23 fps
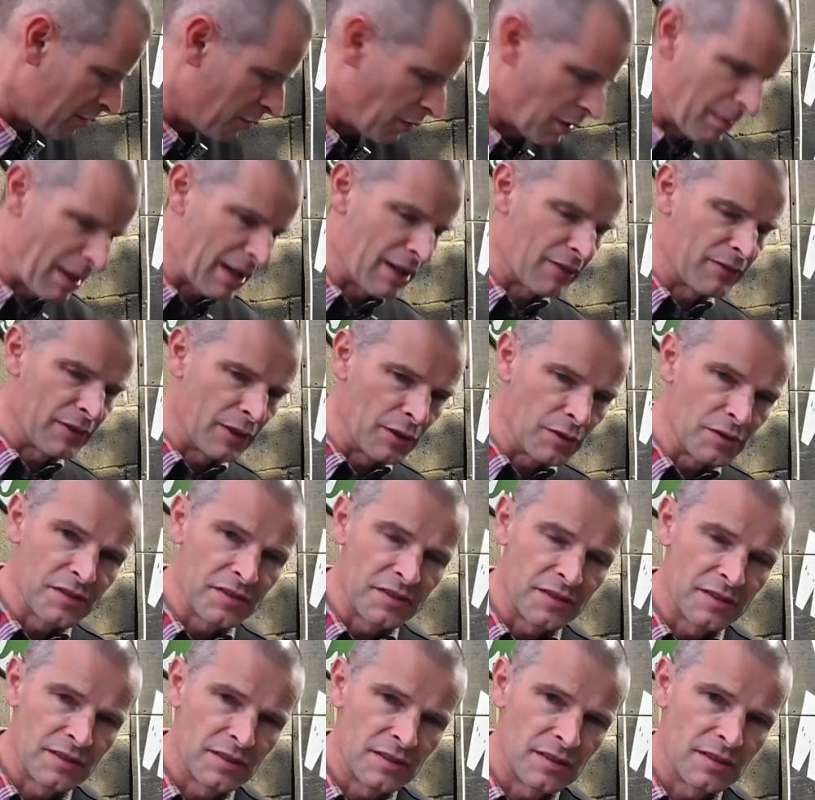want the
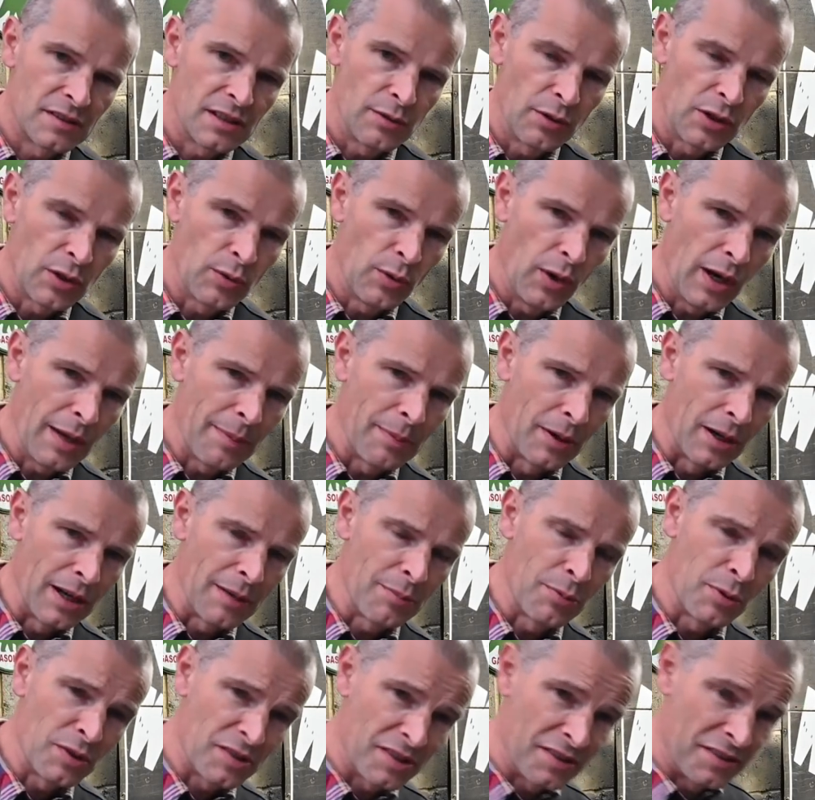manifolds, do you want the Y
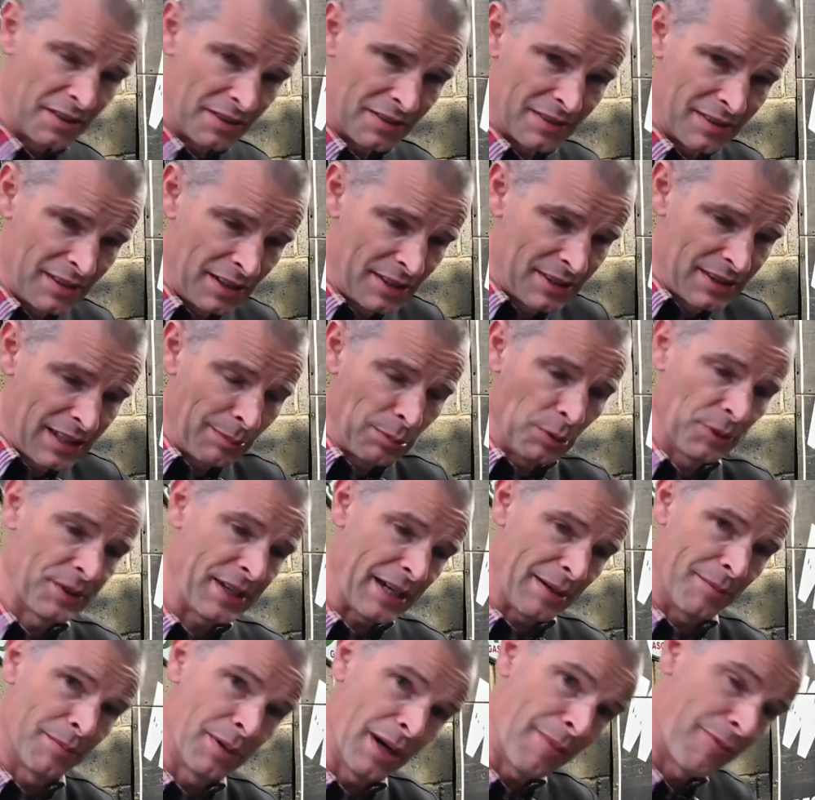pipe, which is the, the double
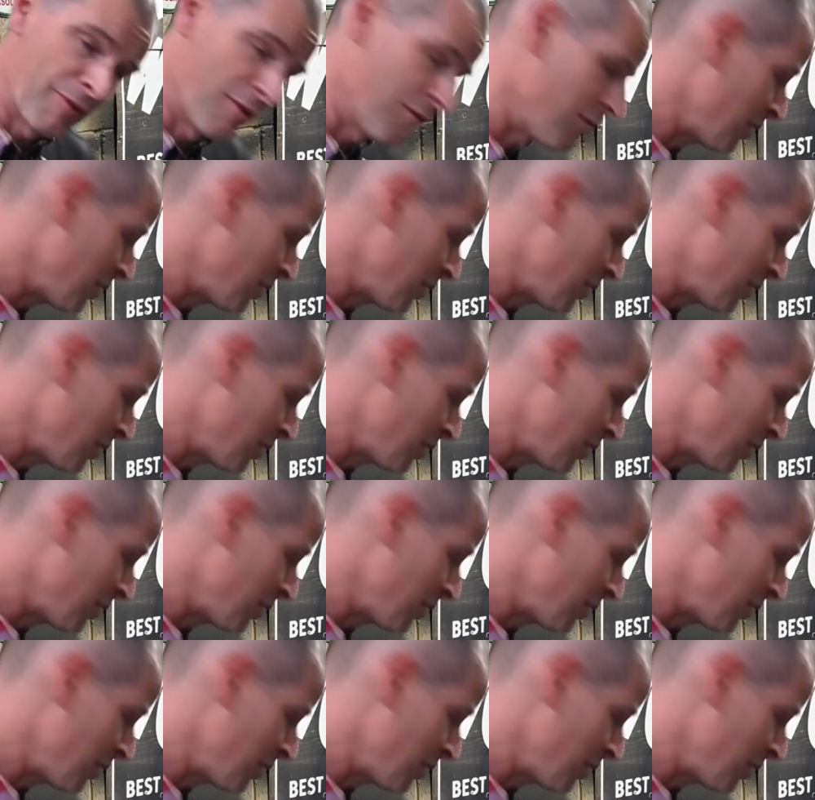down pipe for a